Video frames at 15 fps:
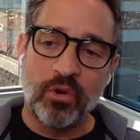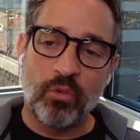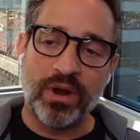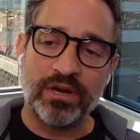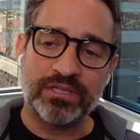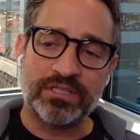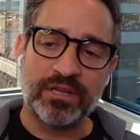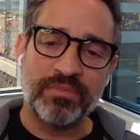what
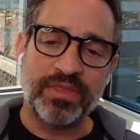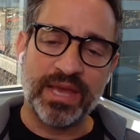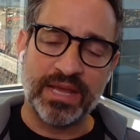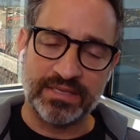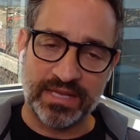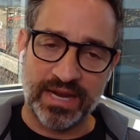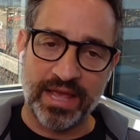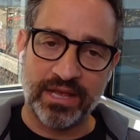are some
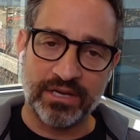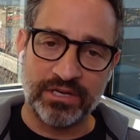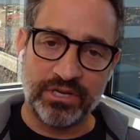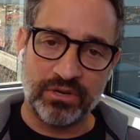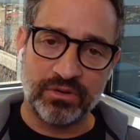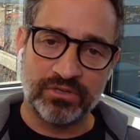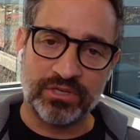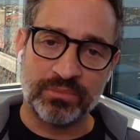things that I could
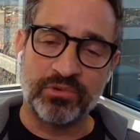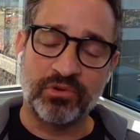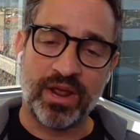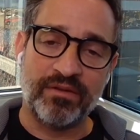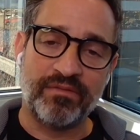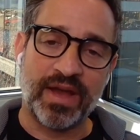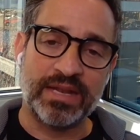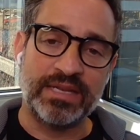do, some
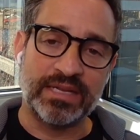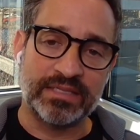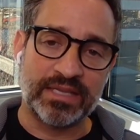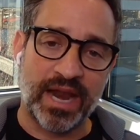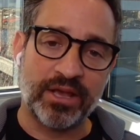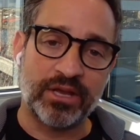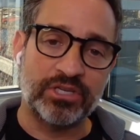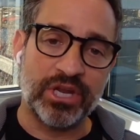creative ideas that
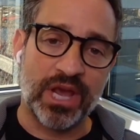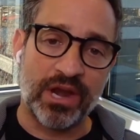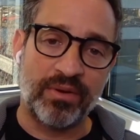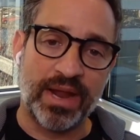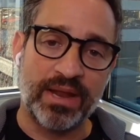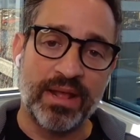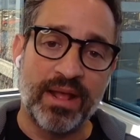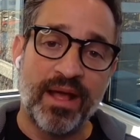I could
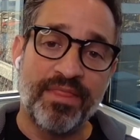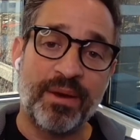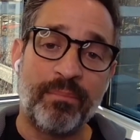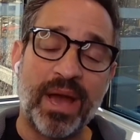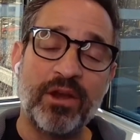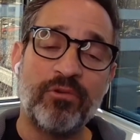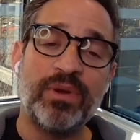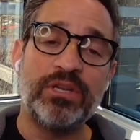generate that
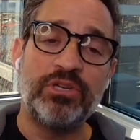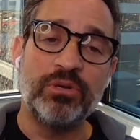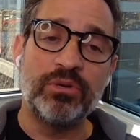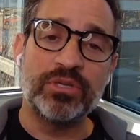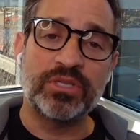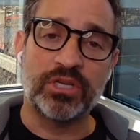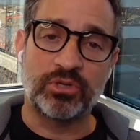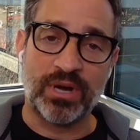might
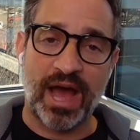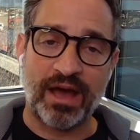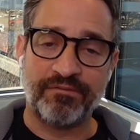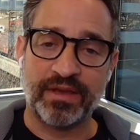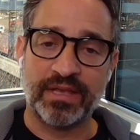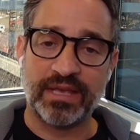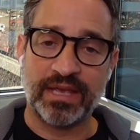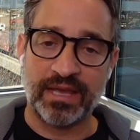reduce the
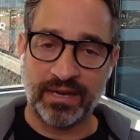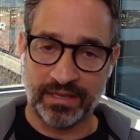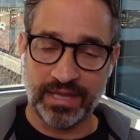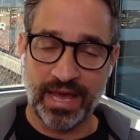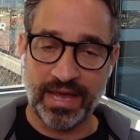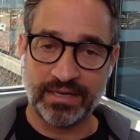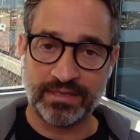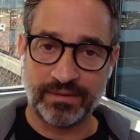traffic in
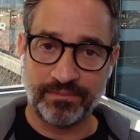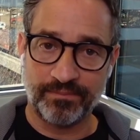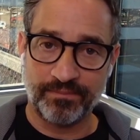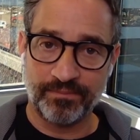Atlanta?